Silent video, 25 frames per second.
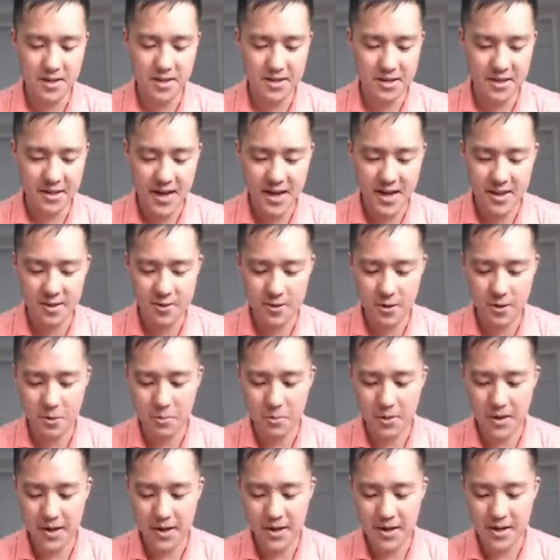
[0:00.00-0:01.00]
the Gathering
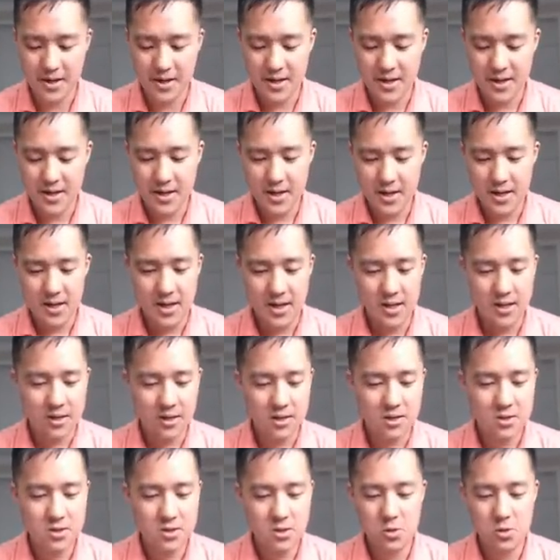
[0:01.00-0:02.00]
opening.
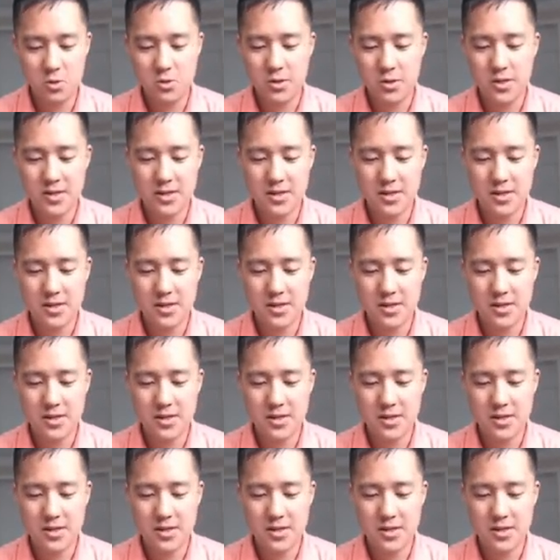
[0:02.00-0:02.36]
Let's do this.